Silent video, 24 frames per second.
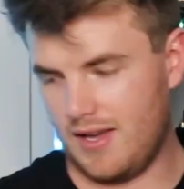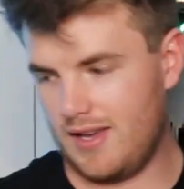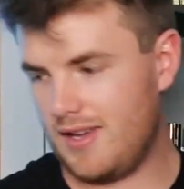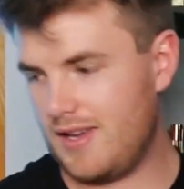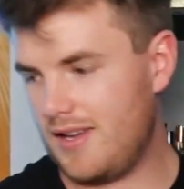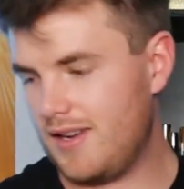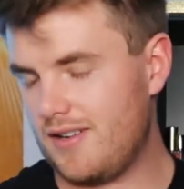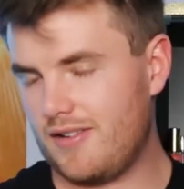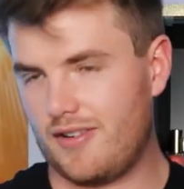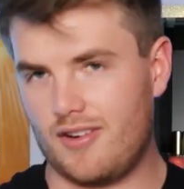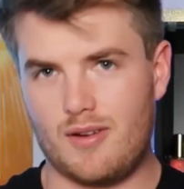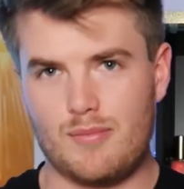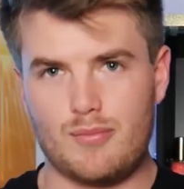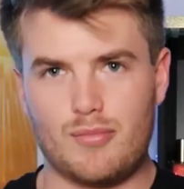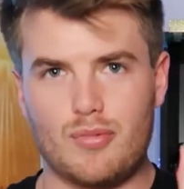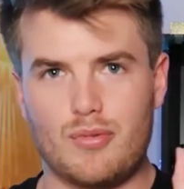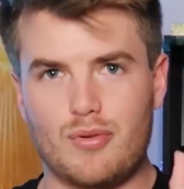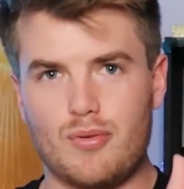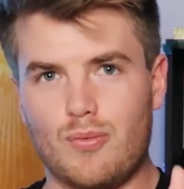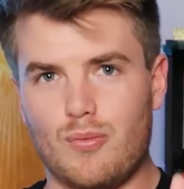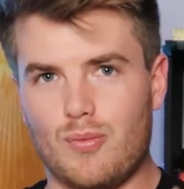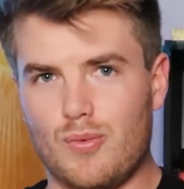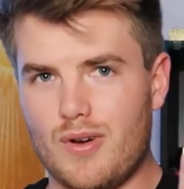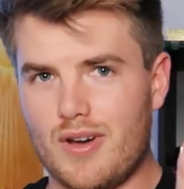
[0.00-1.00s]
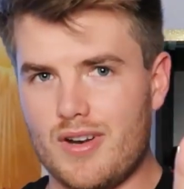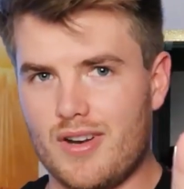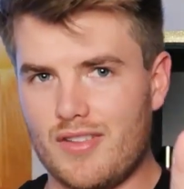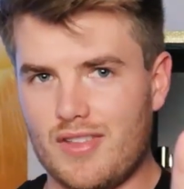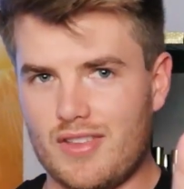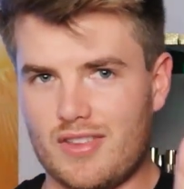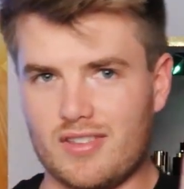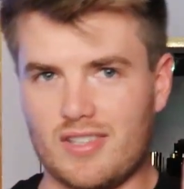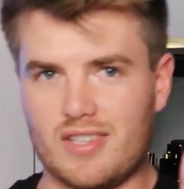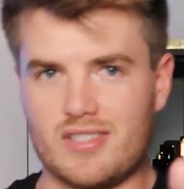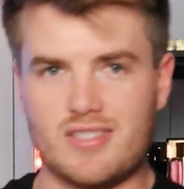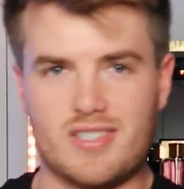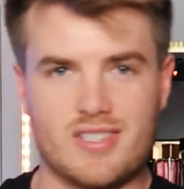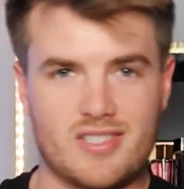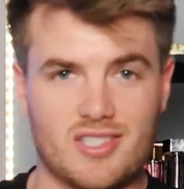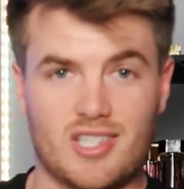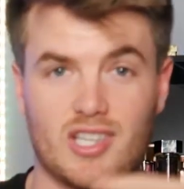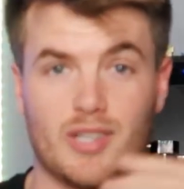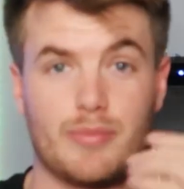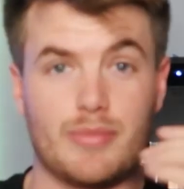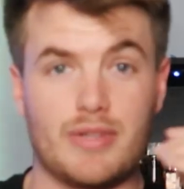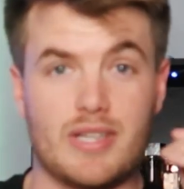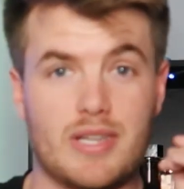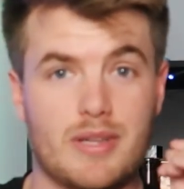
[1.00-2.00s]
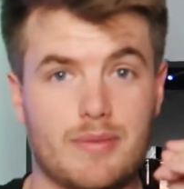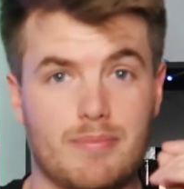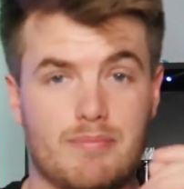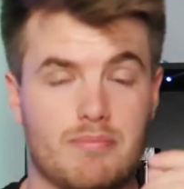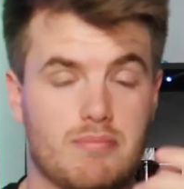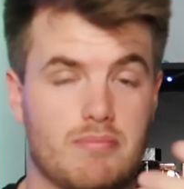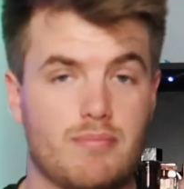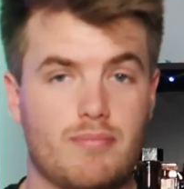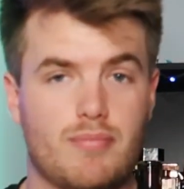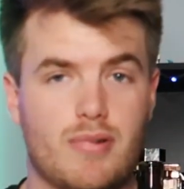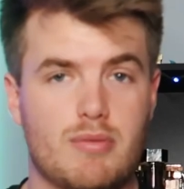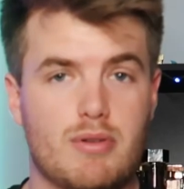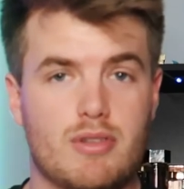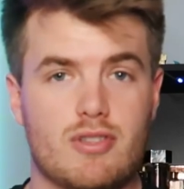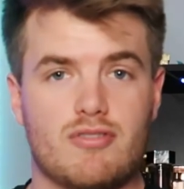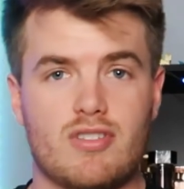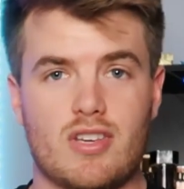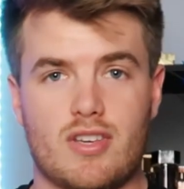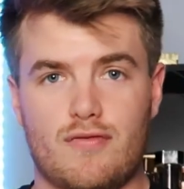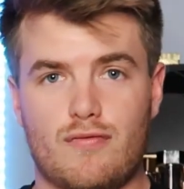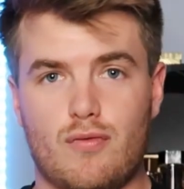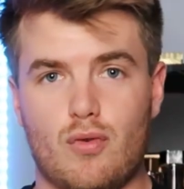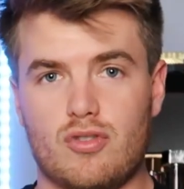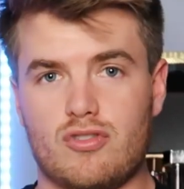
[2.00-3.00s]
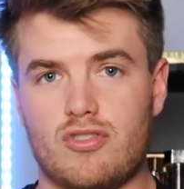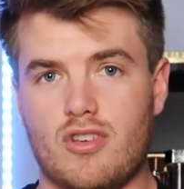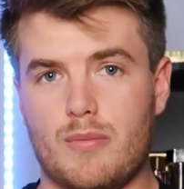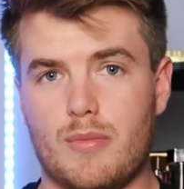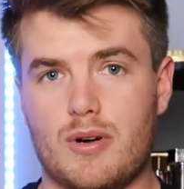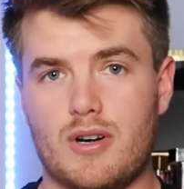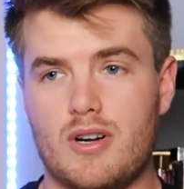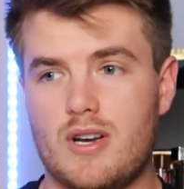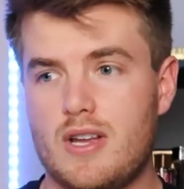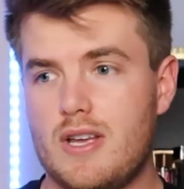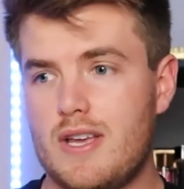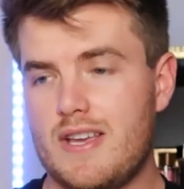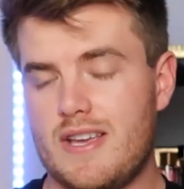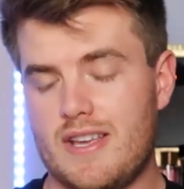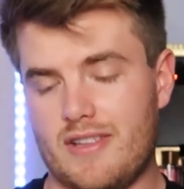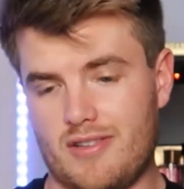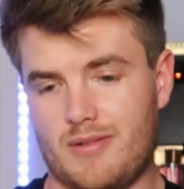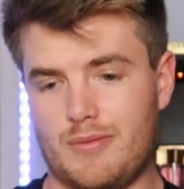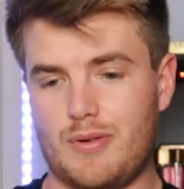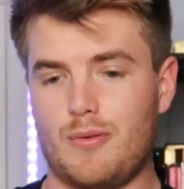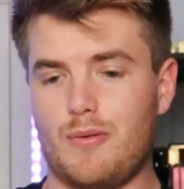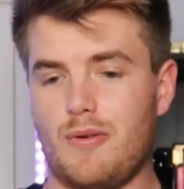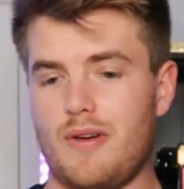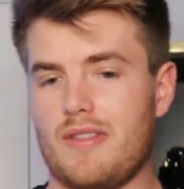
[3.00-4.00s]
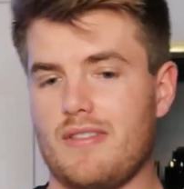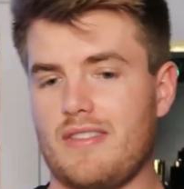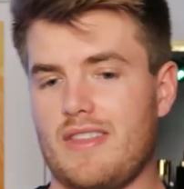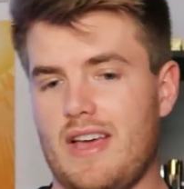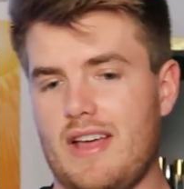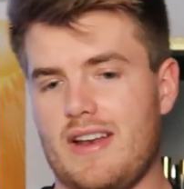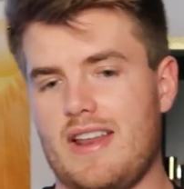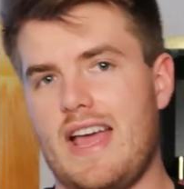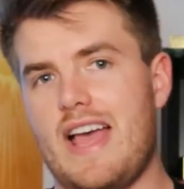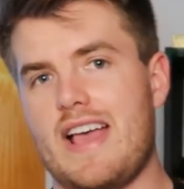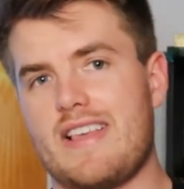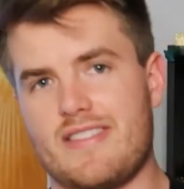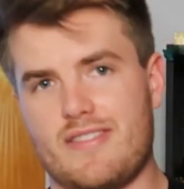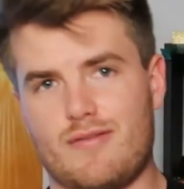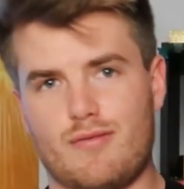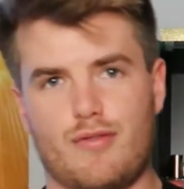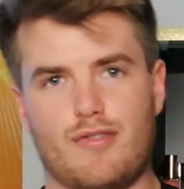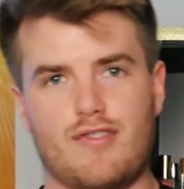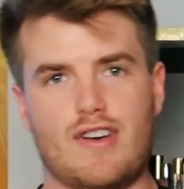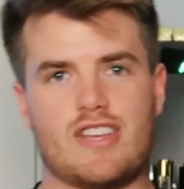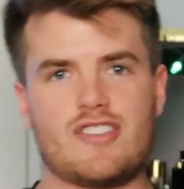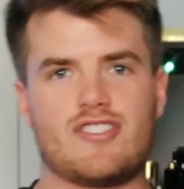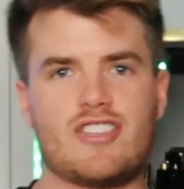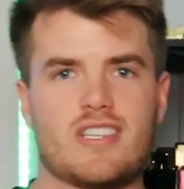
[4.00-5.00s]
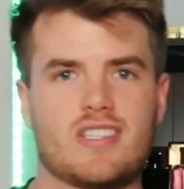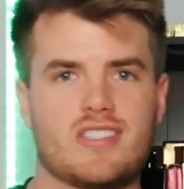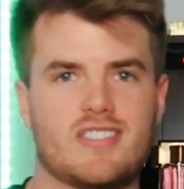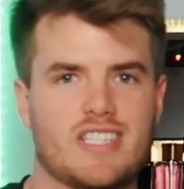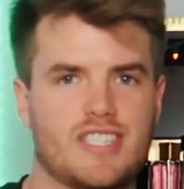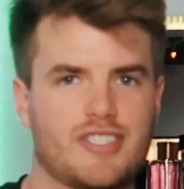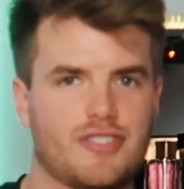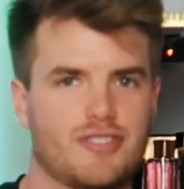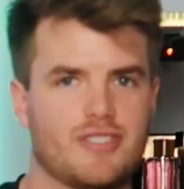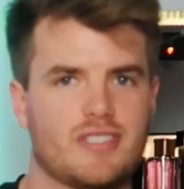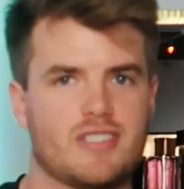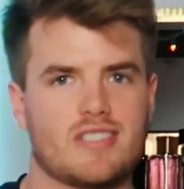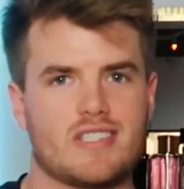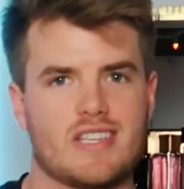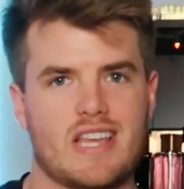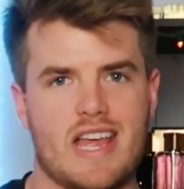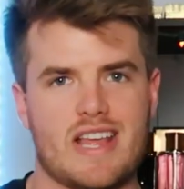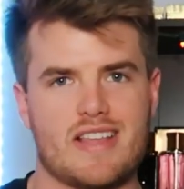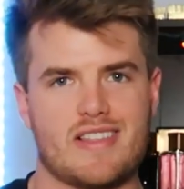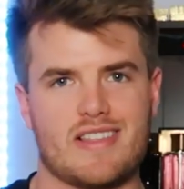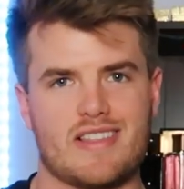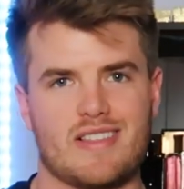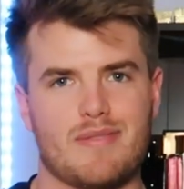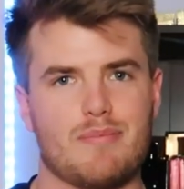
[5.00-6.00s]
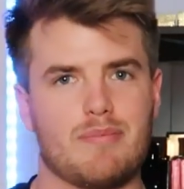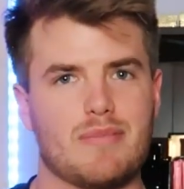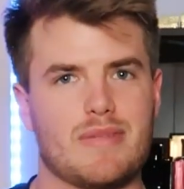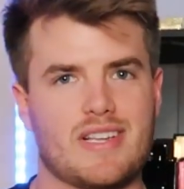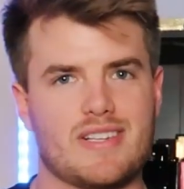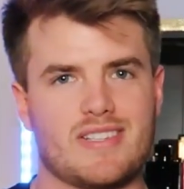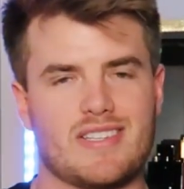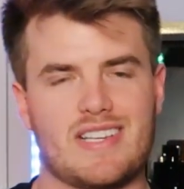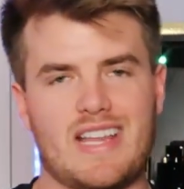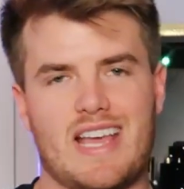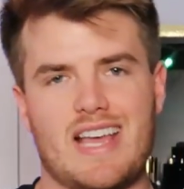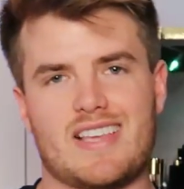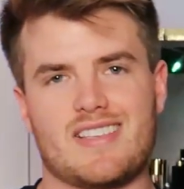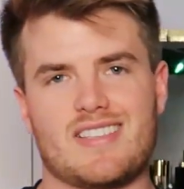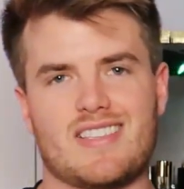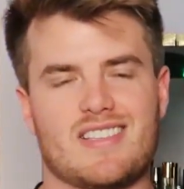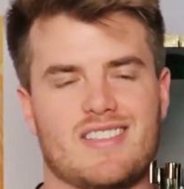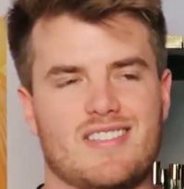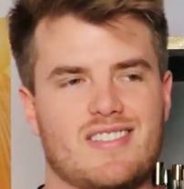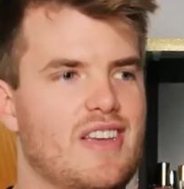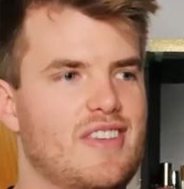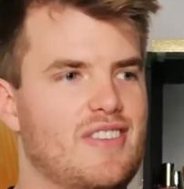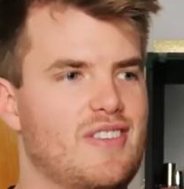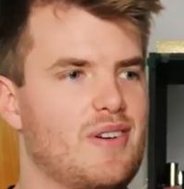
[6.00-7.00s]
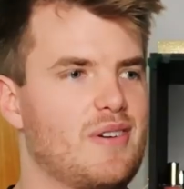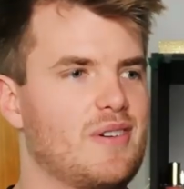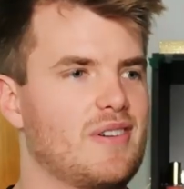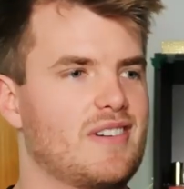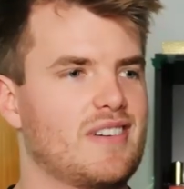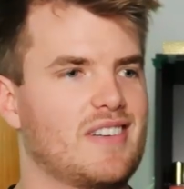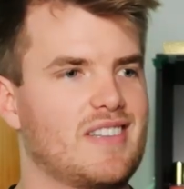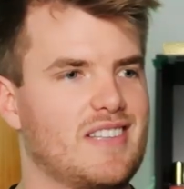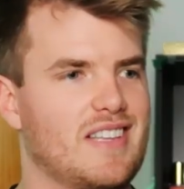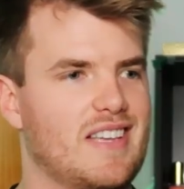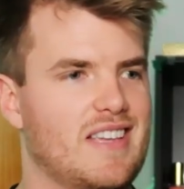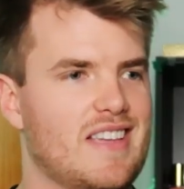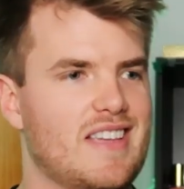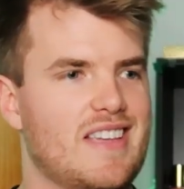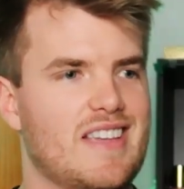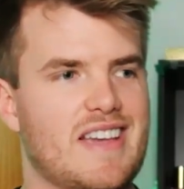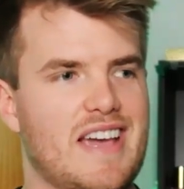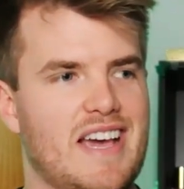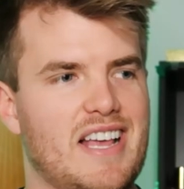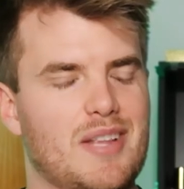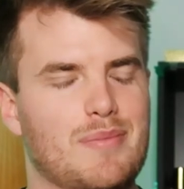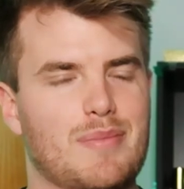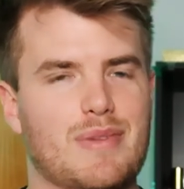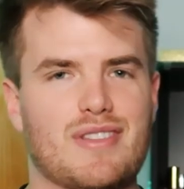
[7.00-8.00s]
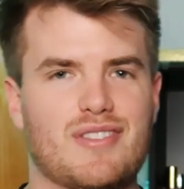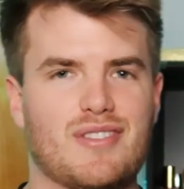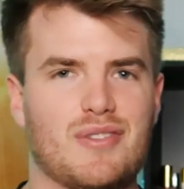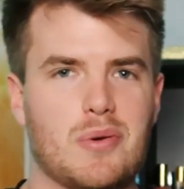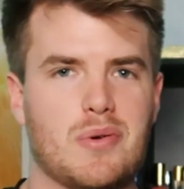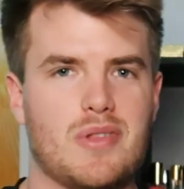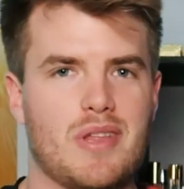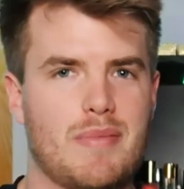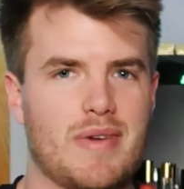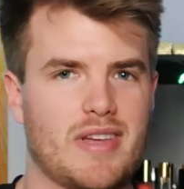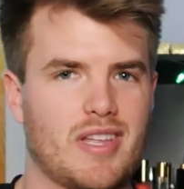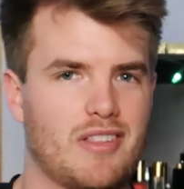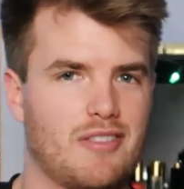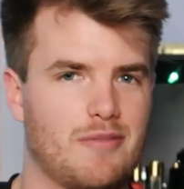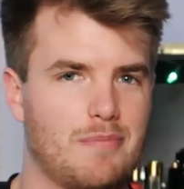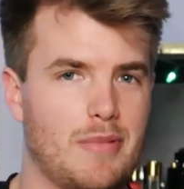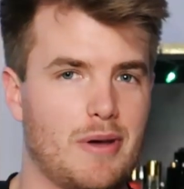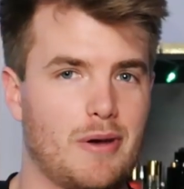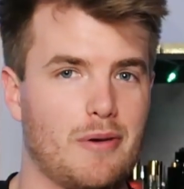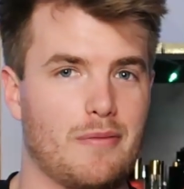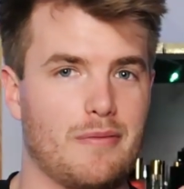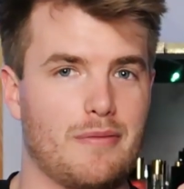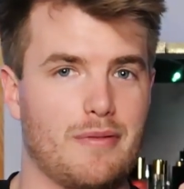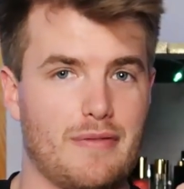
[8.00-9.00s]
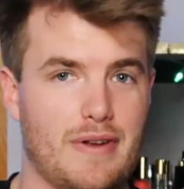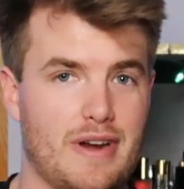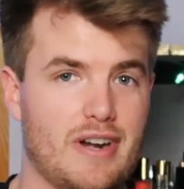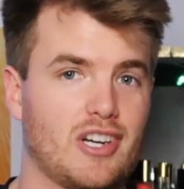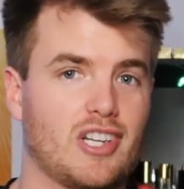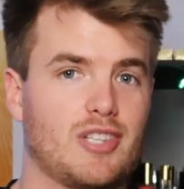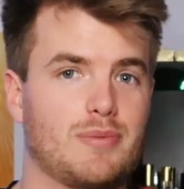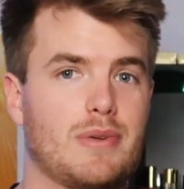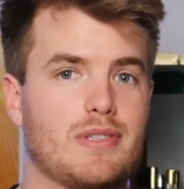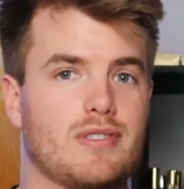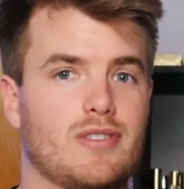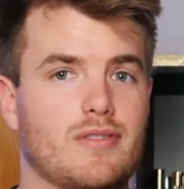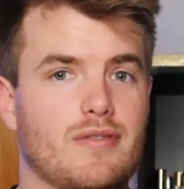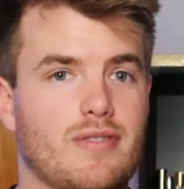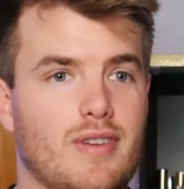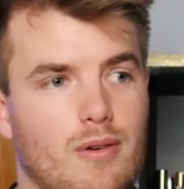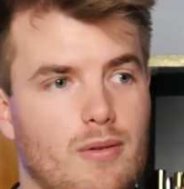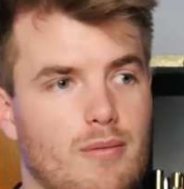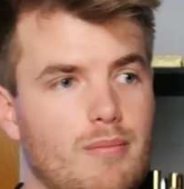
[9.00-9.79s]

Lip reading: And number 1 on this list is gonna be pretty much just for summer. It's gonna be one that has its refreshing citruses, it has its mint, it has its certain key elements to it that make it smell very expensive,